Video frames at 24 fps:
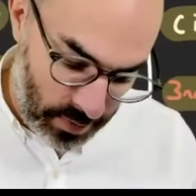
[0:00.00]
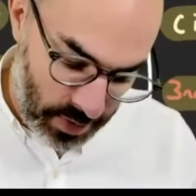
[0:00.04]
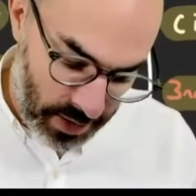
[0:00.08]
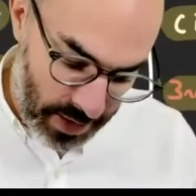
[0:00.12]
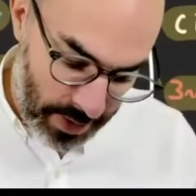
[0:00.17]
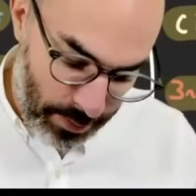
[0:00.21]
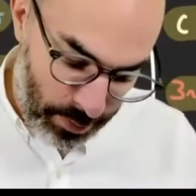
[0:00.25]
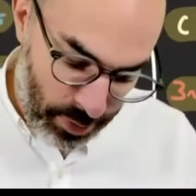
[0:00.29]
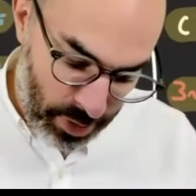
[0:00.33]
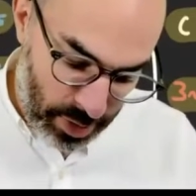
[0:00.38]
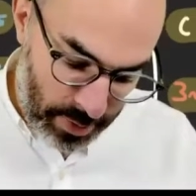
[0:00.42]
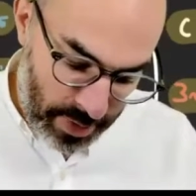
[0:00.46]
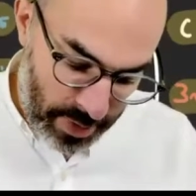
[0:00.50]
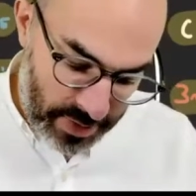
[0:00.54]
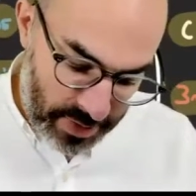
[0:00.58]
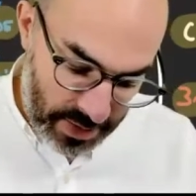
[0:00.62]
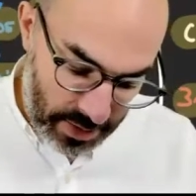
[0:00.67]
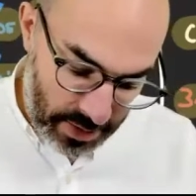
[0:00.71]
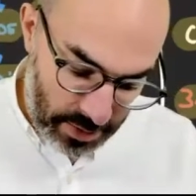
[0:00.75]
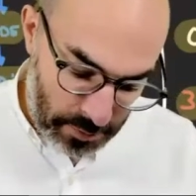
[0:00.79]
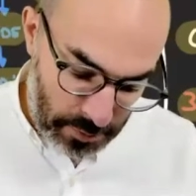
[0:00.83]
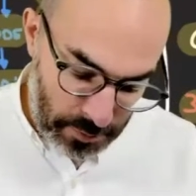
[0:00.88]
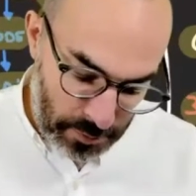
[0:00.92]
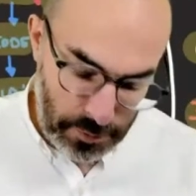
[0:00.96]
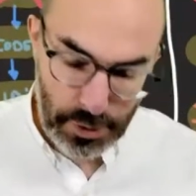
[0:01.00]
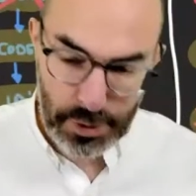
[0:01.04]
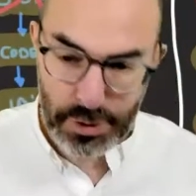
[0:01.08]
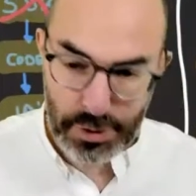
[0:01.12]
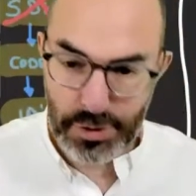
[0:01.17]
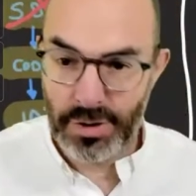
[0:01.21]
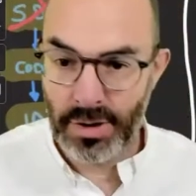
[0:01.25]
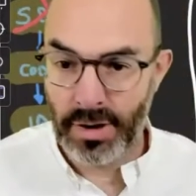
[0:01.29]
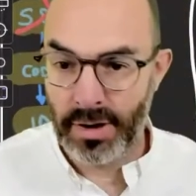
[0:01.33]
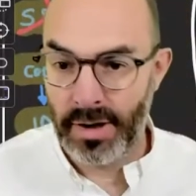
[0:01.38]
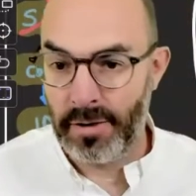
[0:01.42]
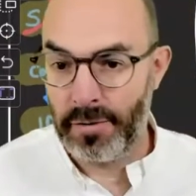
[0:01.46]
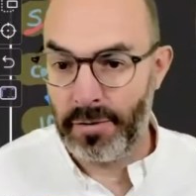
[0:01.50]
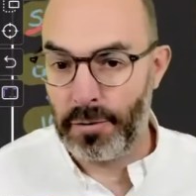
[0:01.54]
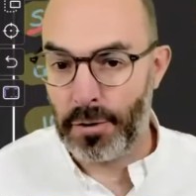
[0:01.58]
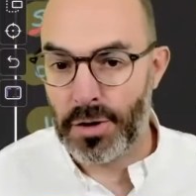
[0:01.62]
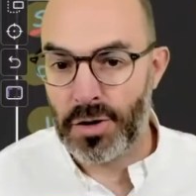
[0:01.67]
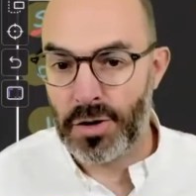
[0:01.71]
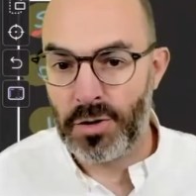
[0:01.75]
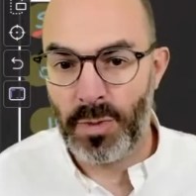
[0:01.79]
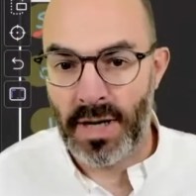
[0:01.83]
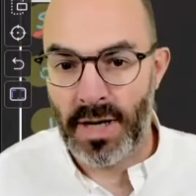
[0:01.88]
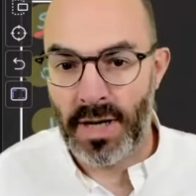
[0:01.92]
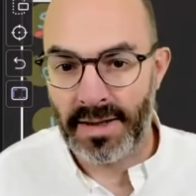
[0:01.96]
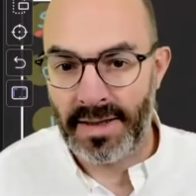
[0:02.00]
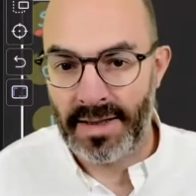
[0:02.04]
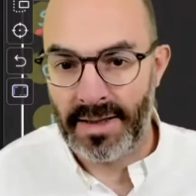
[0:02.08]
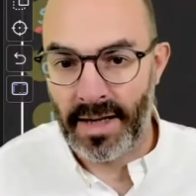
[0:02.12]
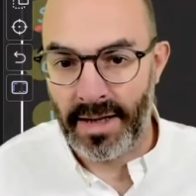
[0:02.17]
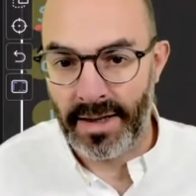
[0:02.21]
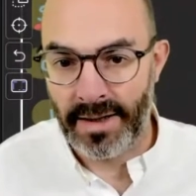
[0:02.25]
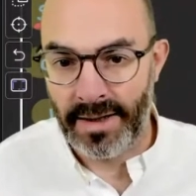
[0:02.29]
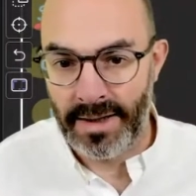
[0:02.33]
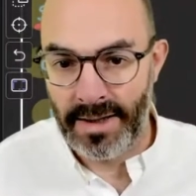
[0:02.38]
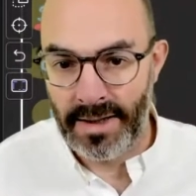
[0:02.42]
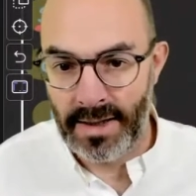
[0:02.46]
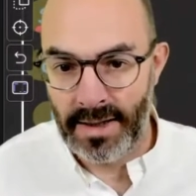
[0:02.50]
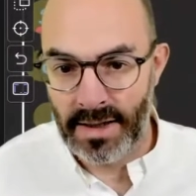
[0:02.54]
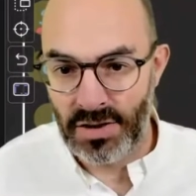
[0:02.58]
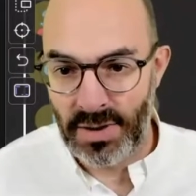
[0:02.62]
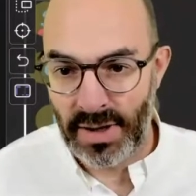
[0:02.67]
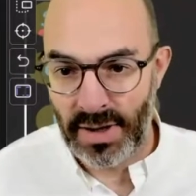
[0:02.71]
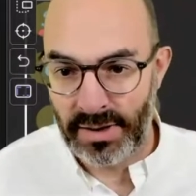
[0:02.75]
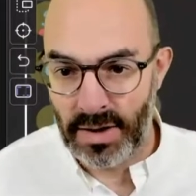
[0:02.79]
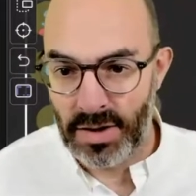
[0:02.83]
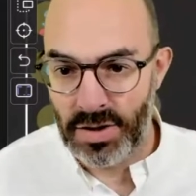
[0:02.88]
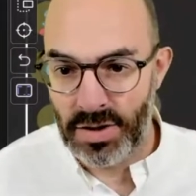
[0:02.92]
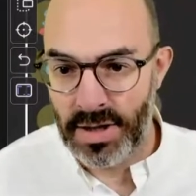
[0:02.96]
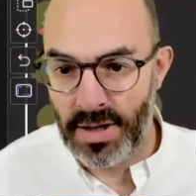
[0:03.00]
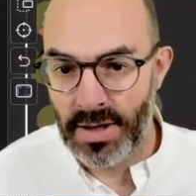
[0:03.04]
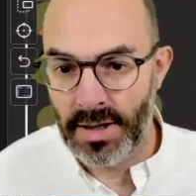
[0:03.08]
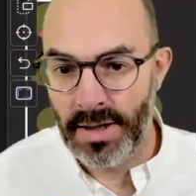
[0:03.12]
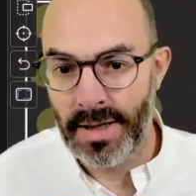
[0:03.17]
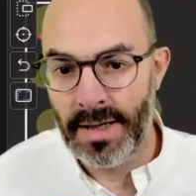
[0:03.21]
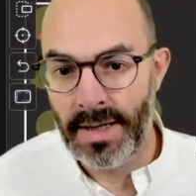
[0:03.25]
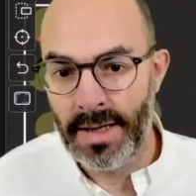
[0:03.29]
implementing a first-party ID strategy